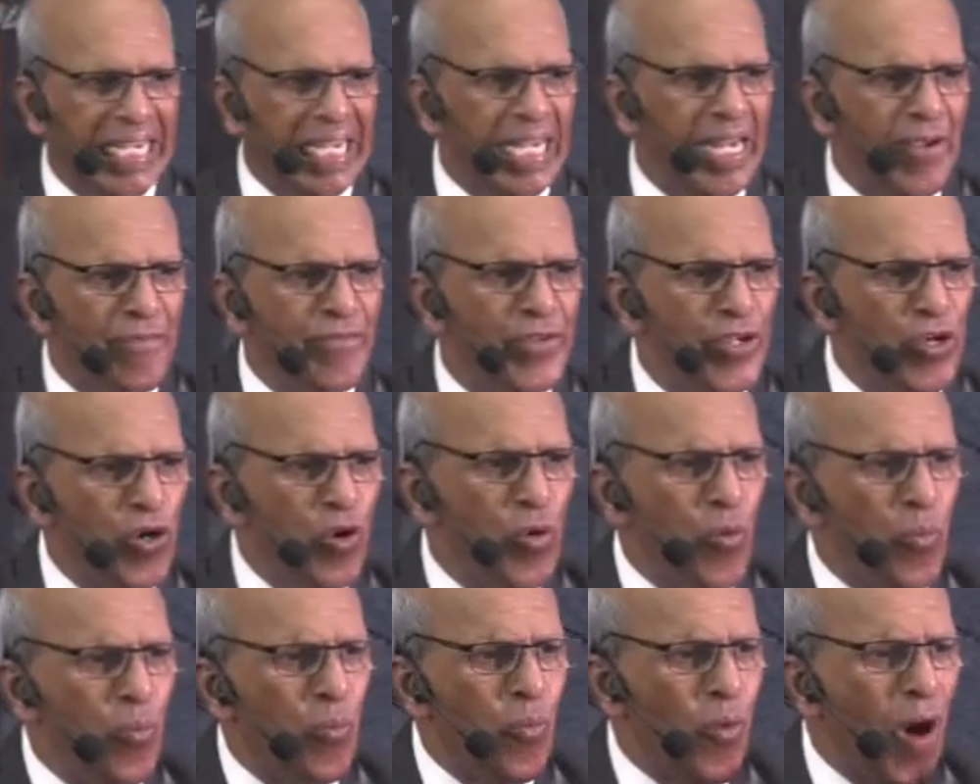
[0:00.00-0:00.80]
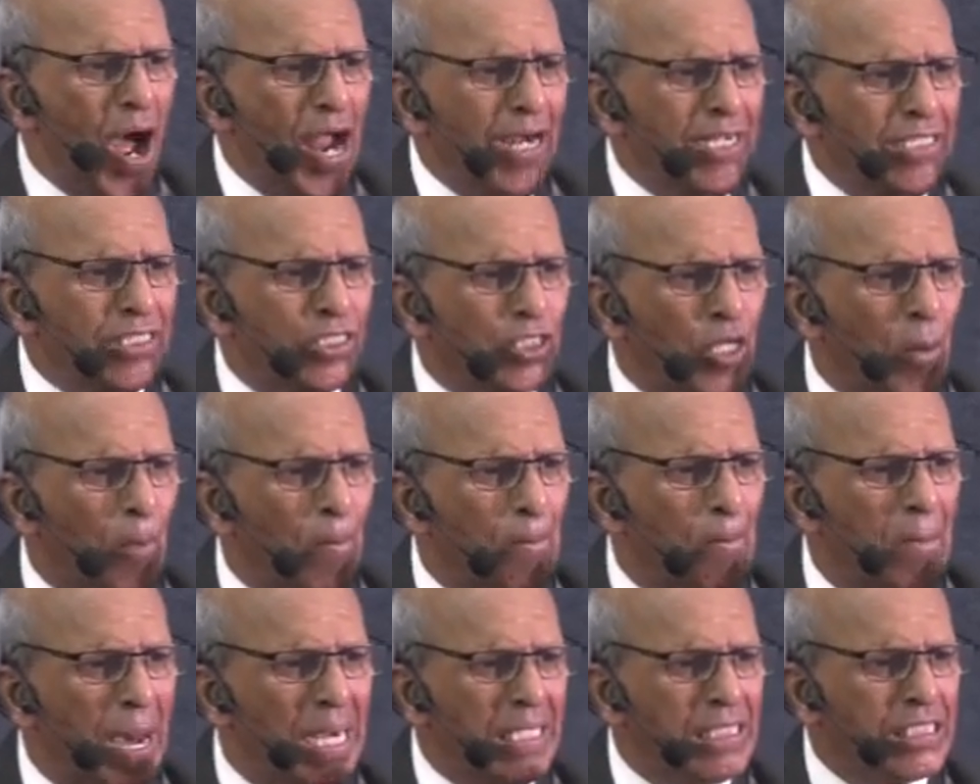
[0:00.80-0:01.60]
If you want to
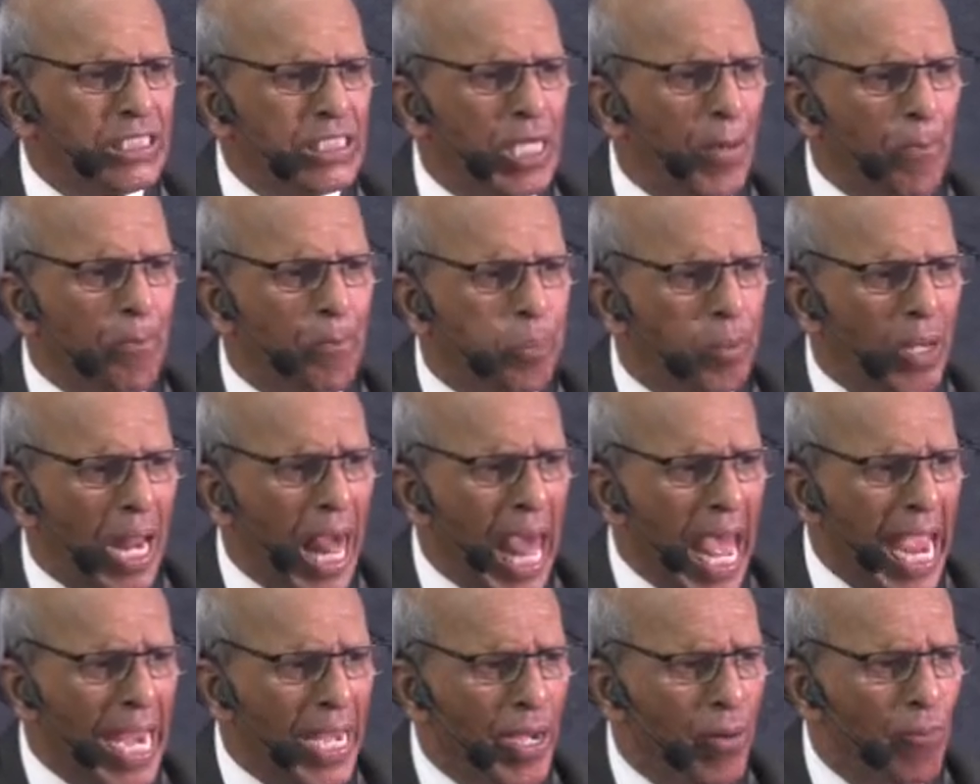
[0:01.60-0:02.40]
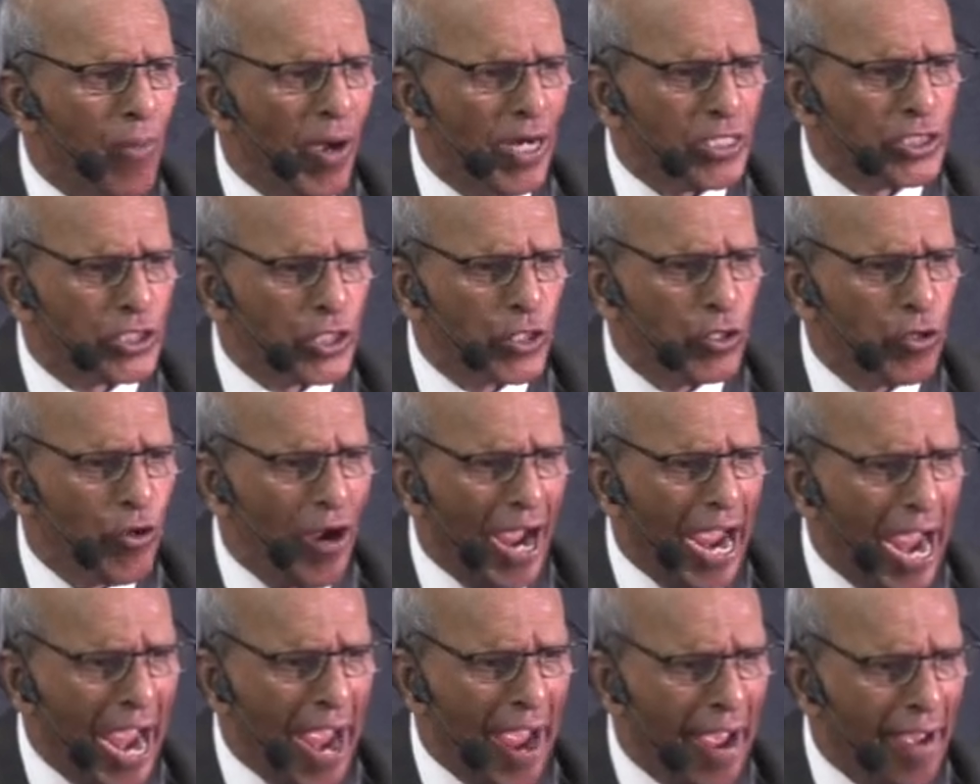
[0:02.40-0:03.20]
multiply what you
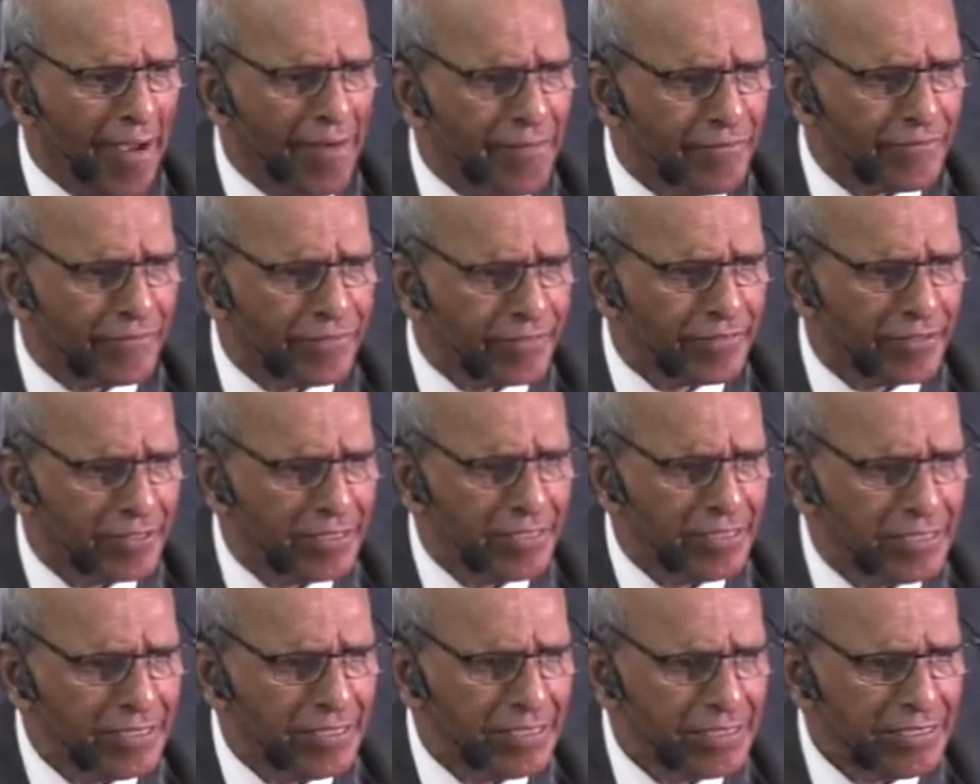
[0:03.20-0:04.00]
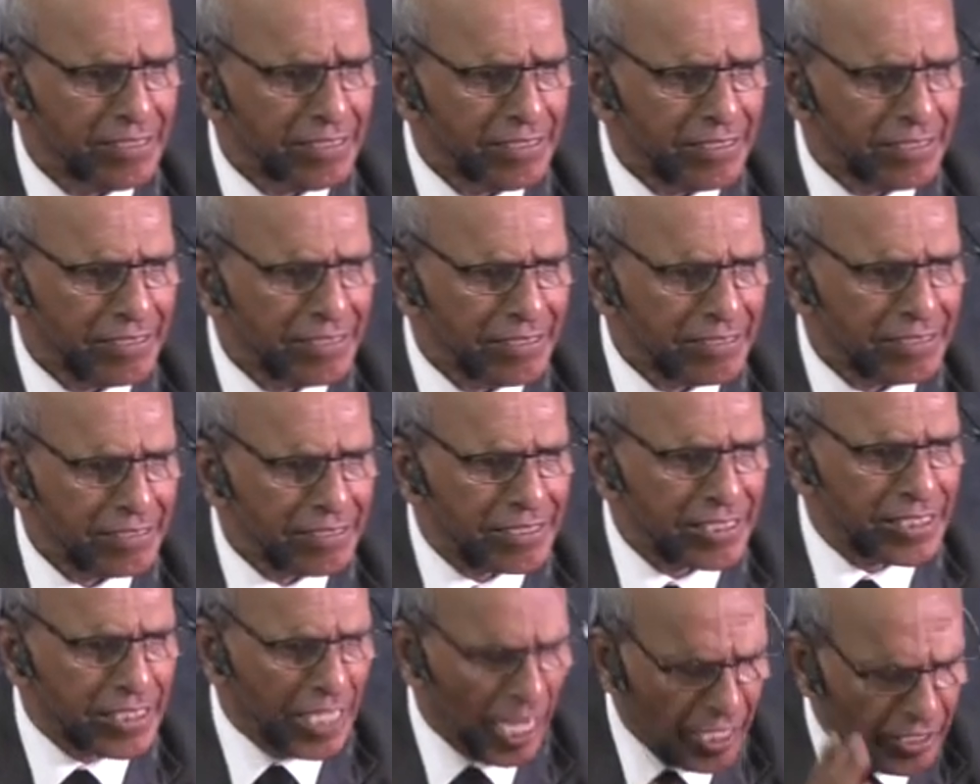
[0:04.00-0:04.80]
have,
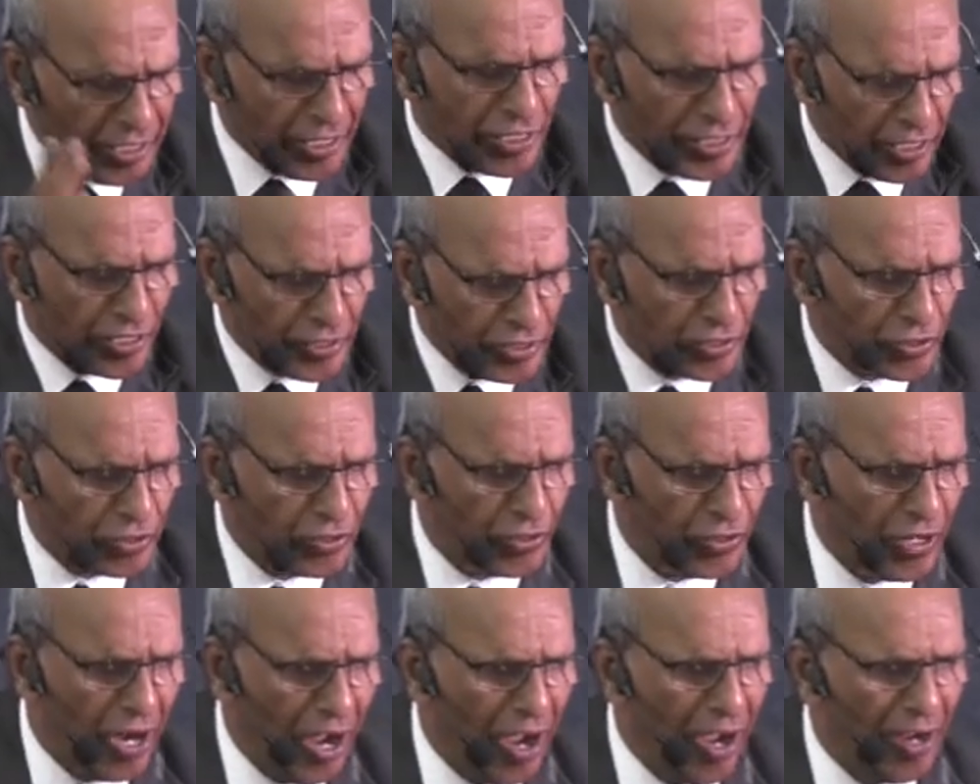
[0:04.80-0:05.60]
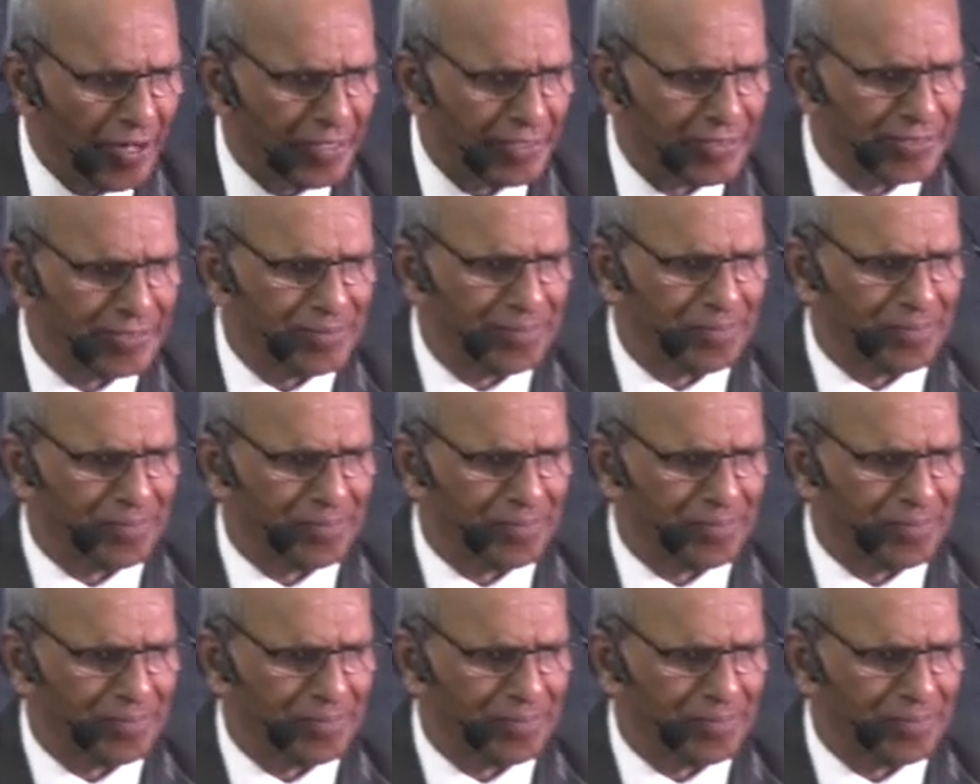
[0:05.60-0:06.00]
surrender it to God.